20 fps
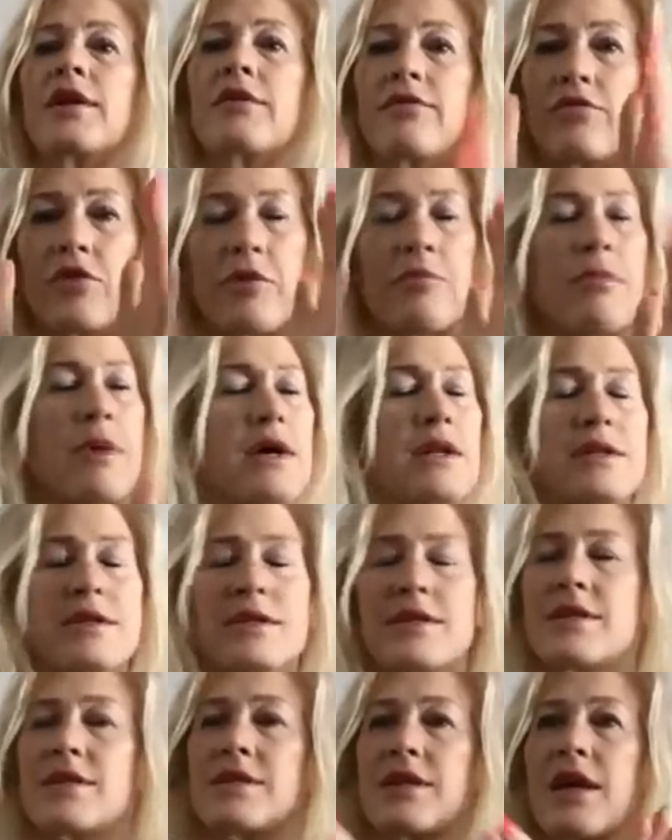4 months,
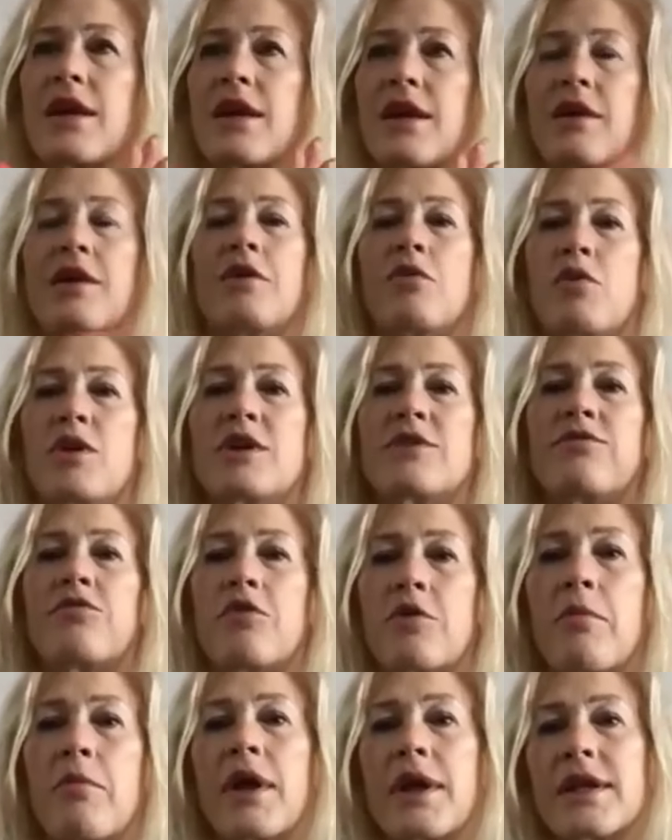it's like, what's
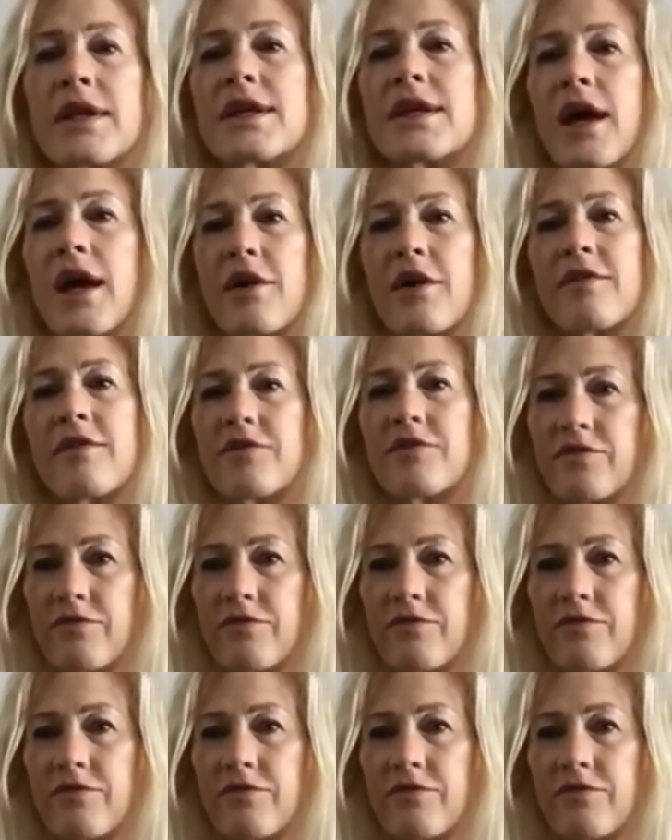4 months out of